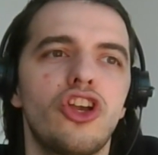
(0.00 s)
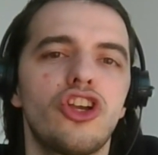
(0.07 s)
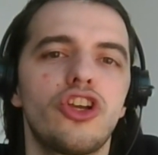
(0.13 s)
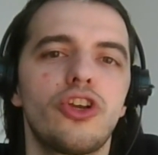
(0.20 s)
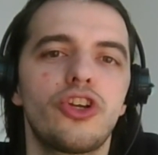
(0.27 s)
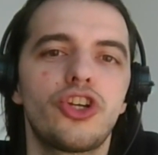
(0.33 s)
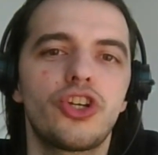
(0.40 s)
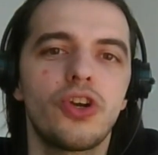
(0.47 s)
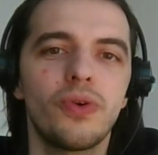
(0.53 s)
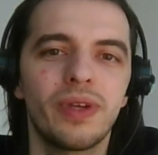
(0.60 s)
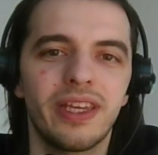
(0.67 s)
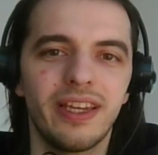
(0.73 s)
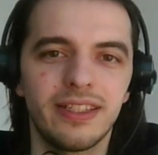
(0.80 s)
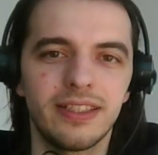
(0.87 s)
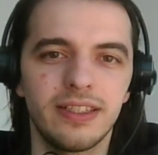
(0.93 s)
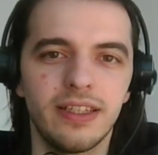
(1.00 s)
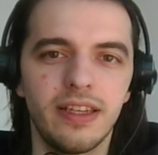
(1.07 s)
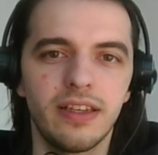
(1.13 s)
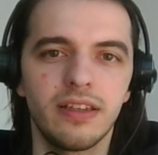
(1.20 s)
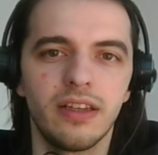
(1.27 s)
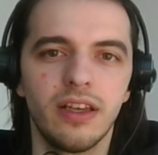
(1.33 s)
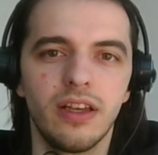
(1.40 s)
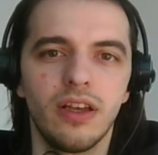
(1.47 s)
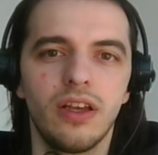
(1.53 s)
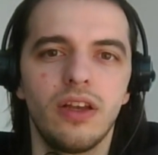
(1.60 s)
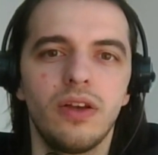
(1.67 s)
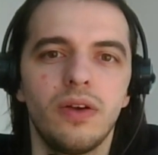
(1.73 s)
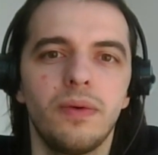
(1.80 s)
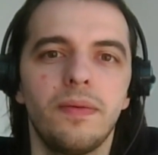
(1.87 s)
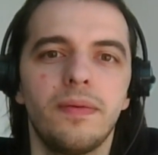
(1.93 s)
showcasing
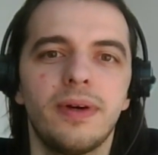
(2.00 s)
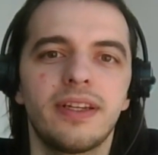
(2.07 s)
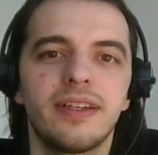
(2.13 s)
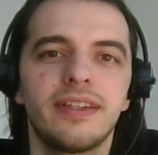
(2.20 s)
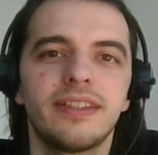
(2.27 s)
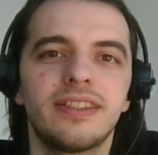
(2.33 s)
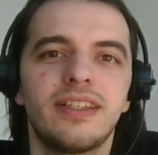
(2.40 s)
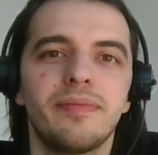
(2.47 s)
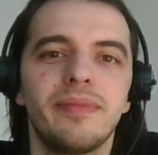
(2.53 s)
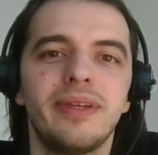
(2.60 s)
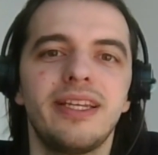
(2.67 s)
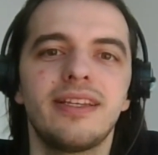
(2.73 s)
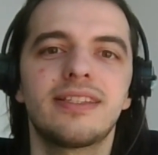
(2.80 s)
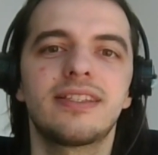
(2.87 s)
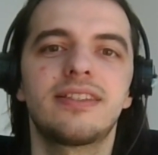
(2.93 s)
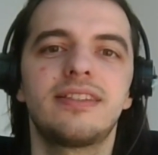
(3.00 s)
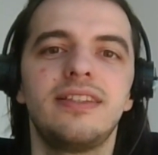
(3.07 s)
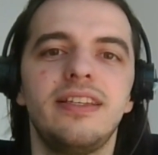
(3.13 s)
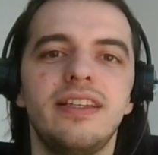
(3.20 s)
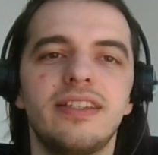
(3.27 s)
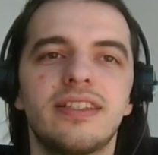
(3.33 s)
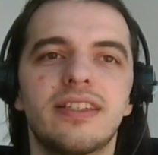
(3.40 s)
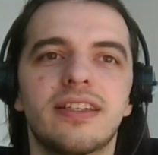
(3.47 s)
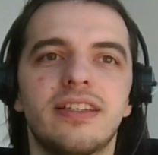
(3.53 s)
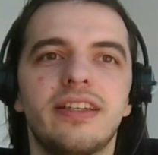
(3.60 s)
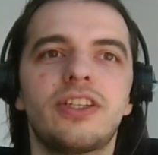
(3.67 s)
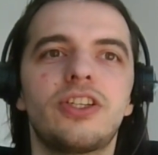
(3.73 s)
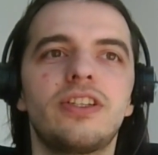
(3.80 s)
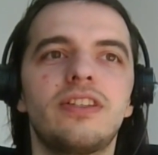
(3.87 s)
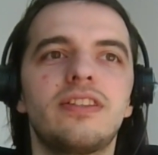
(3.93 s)
what it is that makes these
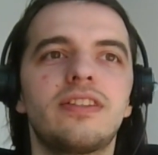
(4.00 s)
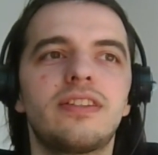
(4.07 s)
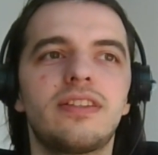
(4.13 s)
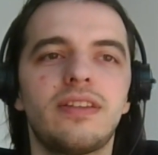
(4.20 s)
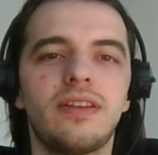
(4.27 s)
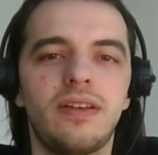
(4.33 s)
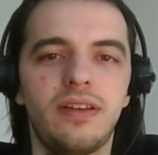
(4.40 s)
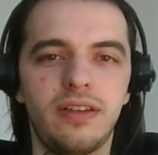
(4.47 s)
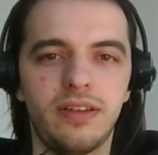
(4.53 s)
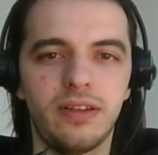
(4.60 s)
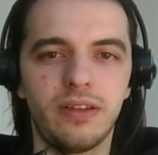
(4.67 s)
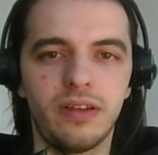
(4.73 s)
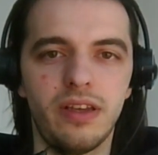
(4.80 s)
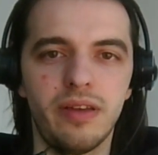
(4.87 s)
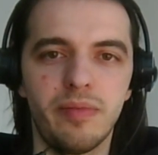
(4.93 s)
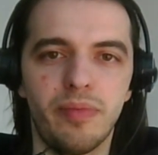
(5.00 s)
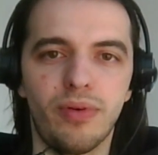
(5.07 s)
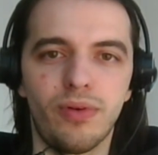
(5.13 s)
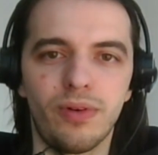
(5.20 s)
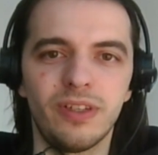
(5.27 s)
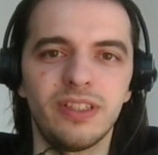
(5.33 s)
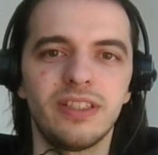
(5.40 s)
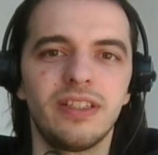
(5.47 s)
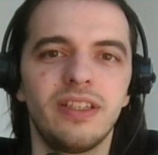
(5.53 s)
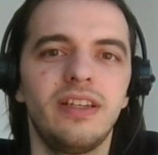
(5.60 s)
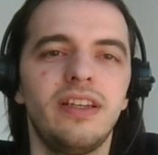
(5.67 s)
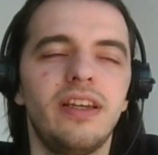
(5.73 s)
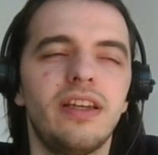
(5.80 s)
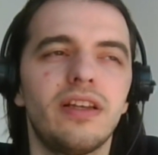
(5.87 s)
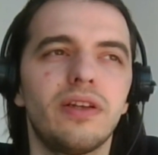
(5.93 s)
connections important,
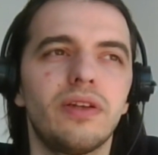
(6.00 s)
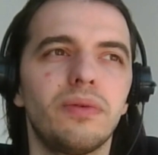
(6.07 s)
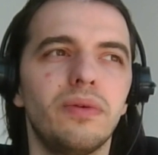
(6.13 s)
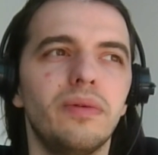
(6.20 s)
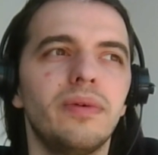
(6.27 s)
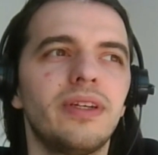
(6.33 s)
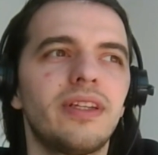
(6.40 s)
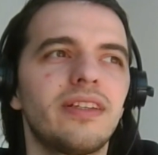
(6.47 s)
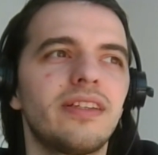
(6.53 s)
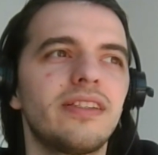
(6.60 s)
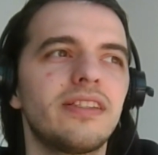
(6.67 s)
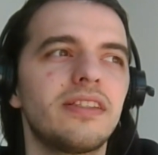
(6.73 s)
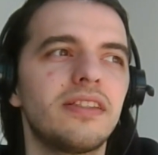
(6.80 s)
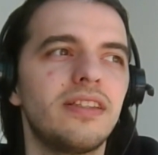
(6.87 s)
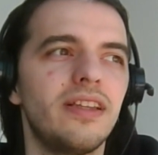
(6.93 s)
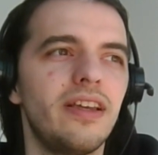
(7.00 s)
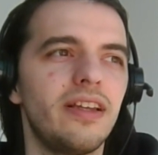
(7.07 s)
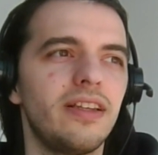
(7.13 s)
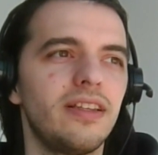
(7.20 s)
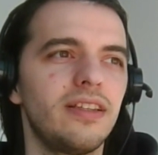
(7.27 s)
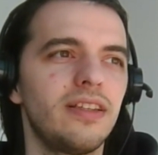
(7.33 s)
and what it is that,